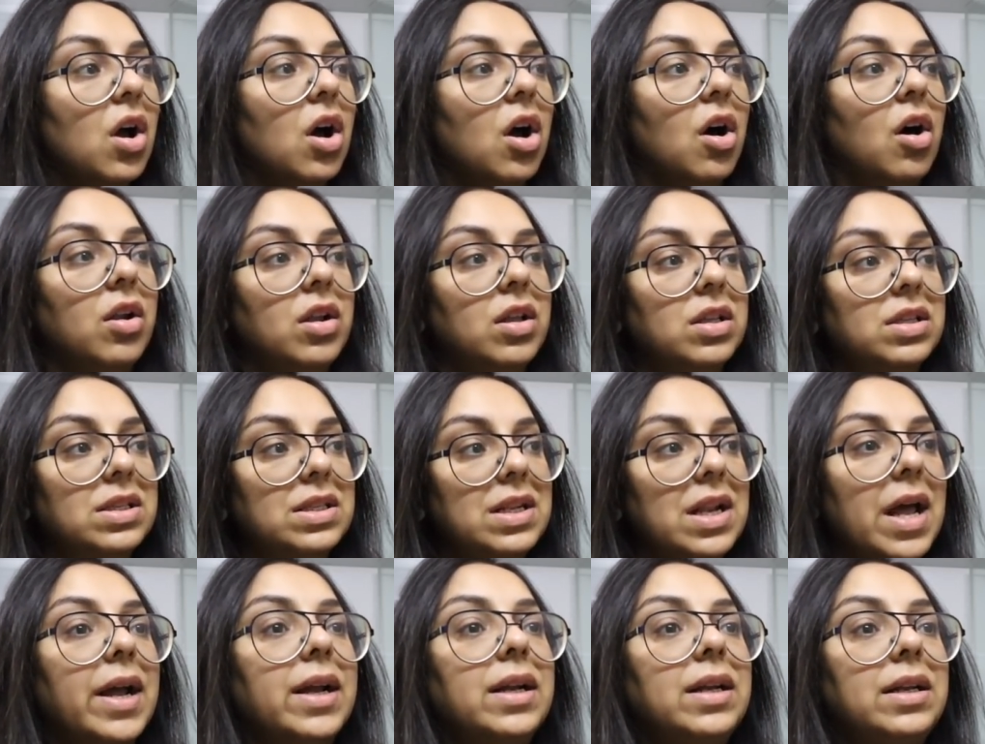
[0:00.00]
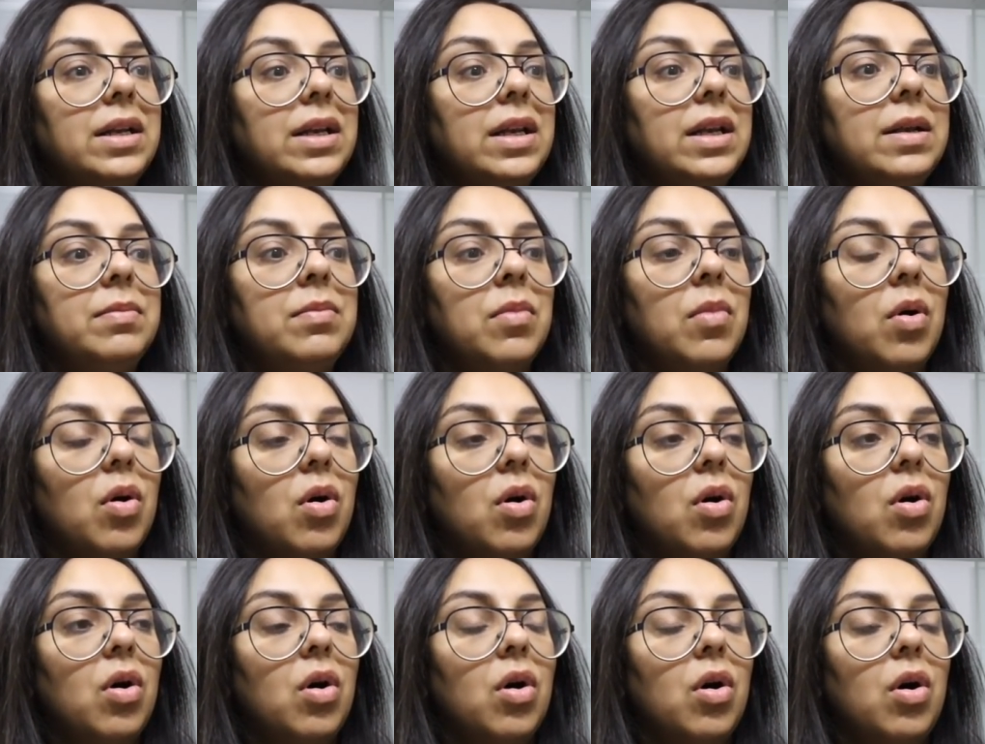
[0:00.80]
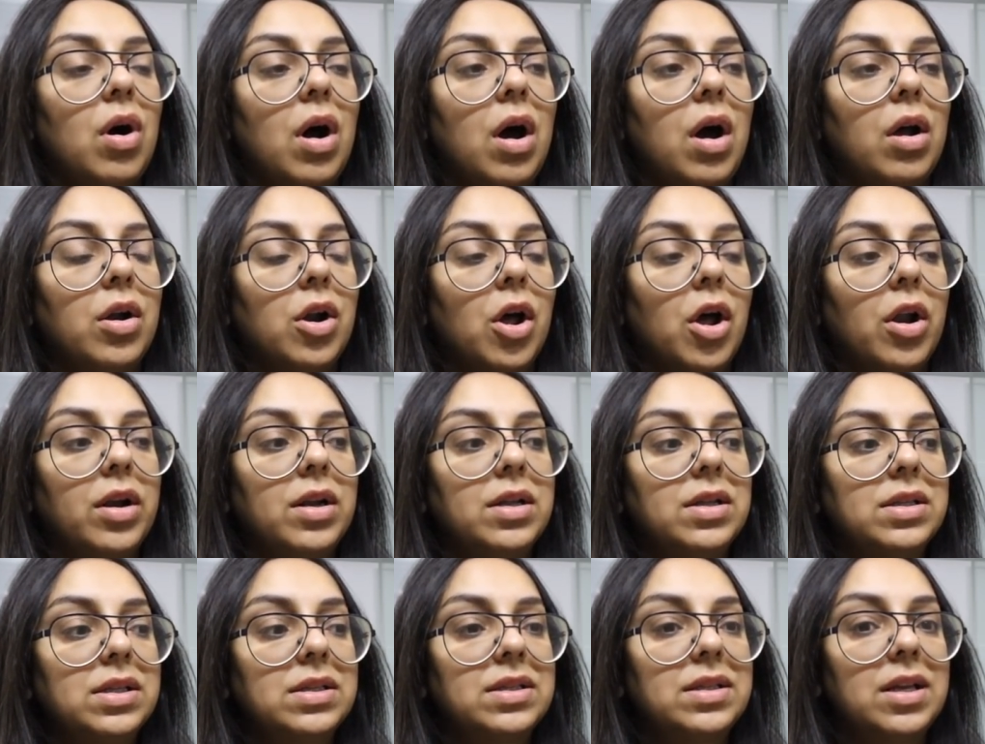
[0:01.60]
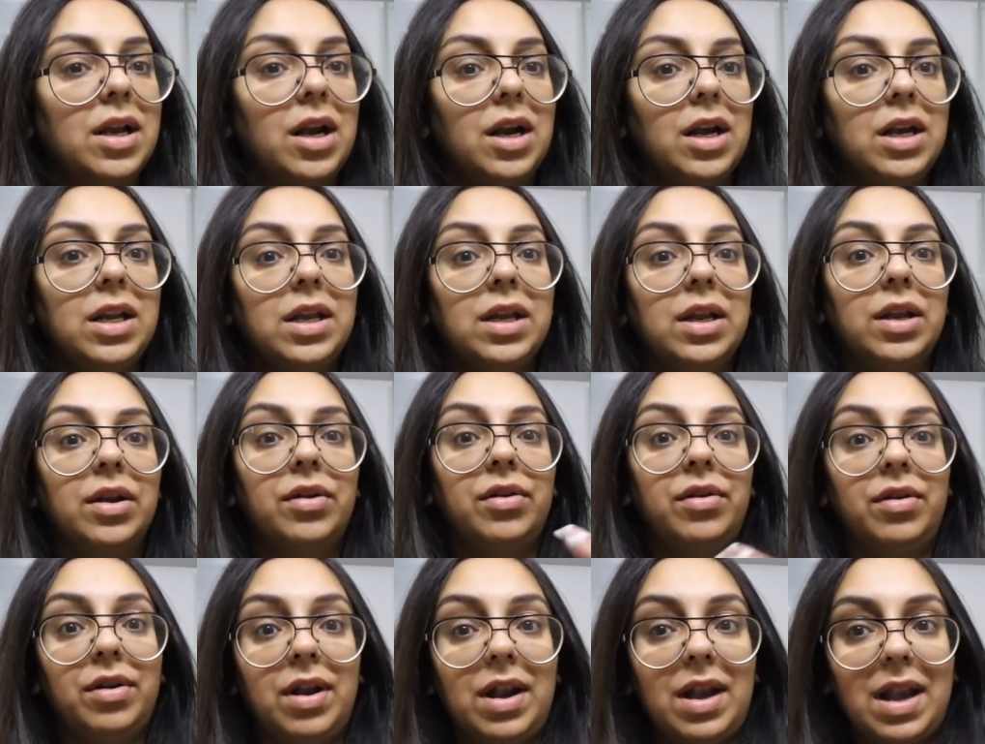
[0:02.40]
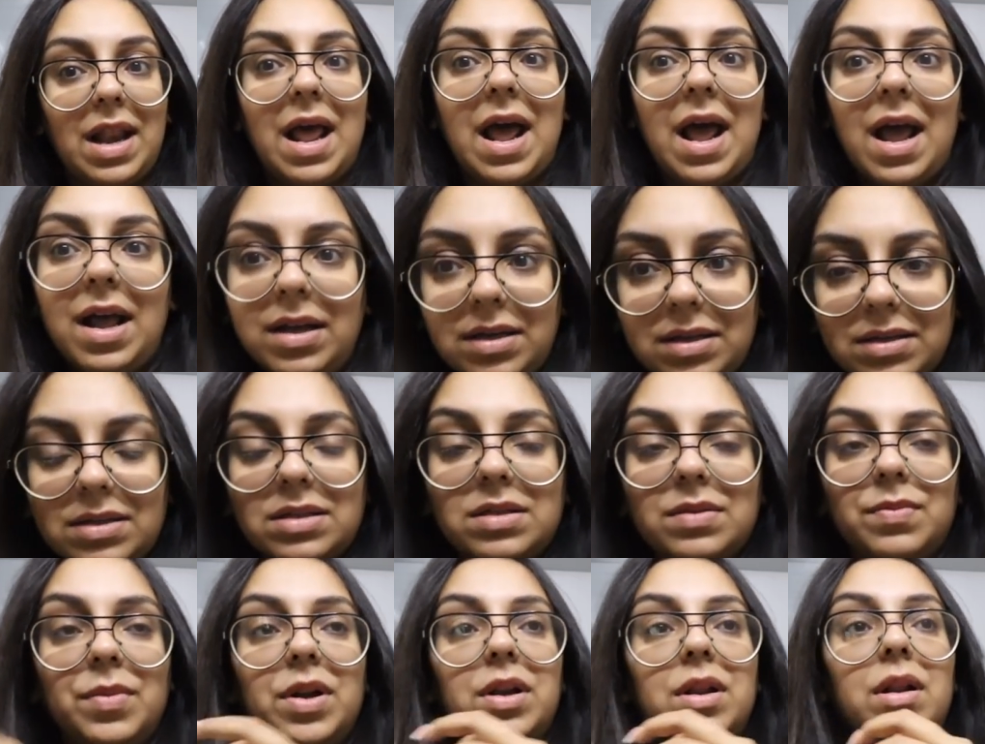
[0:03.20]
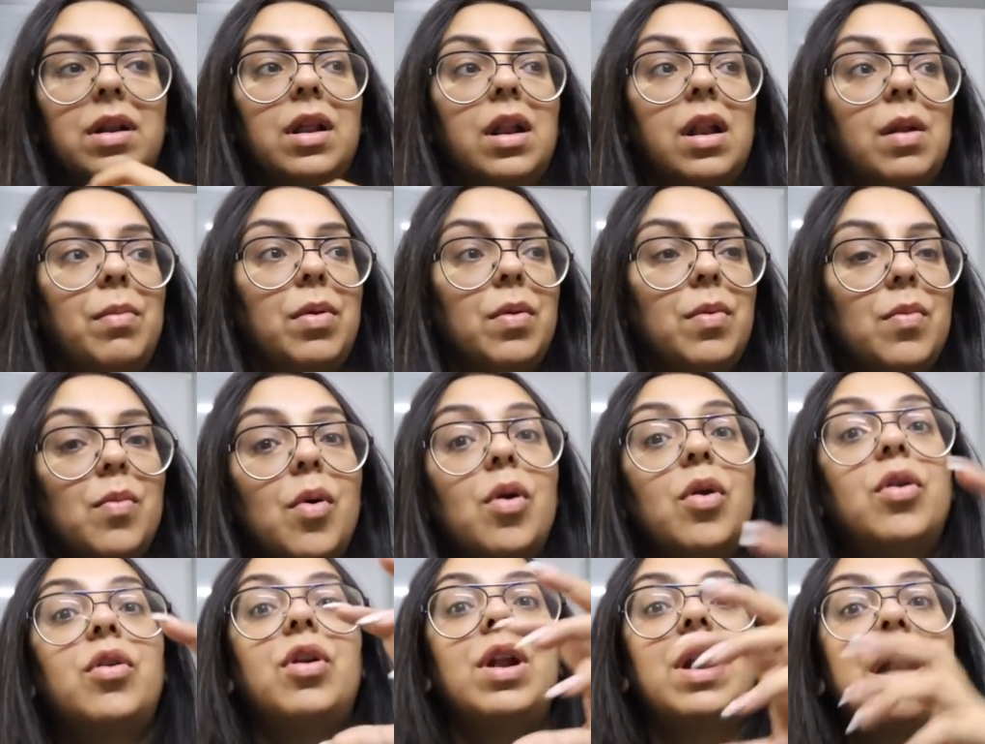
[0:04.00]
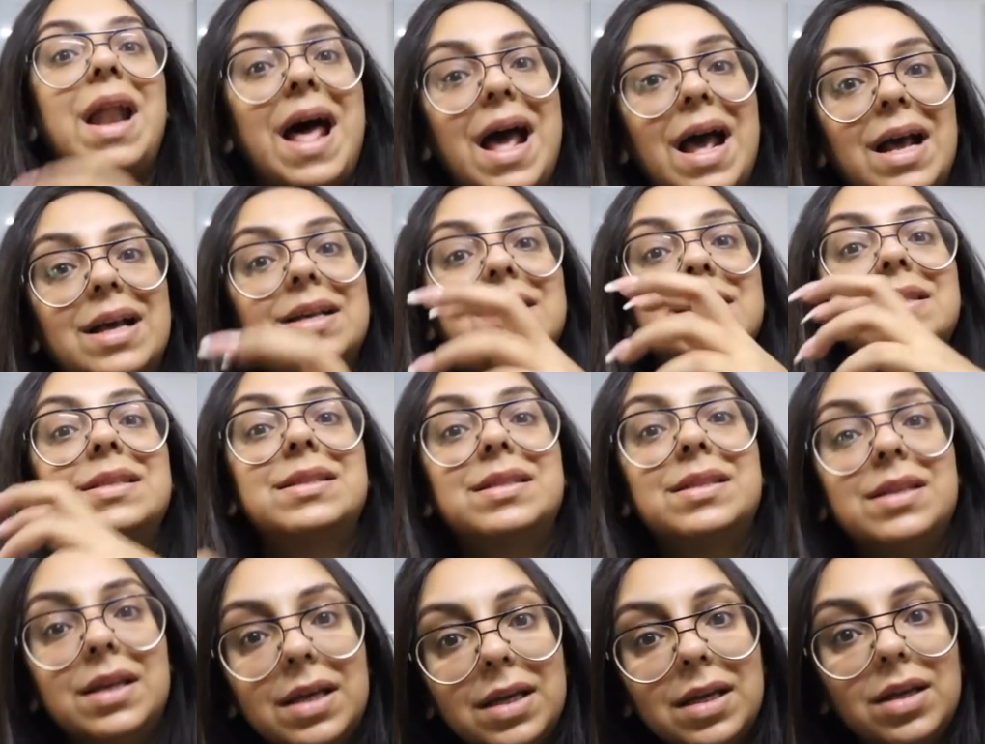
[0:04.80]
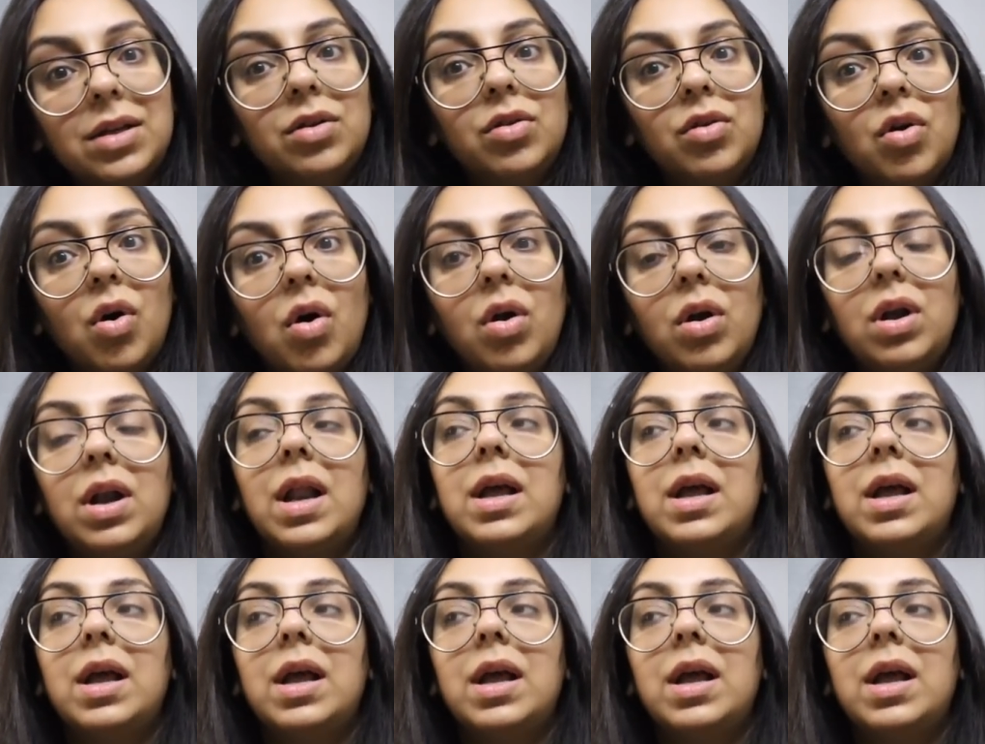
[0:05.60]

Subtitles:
on a slightly more, not necessarily relaxed, but a little bit more relaxing note.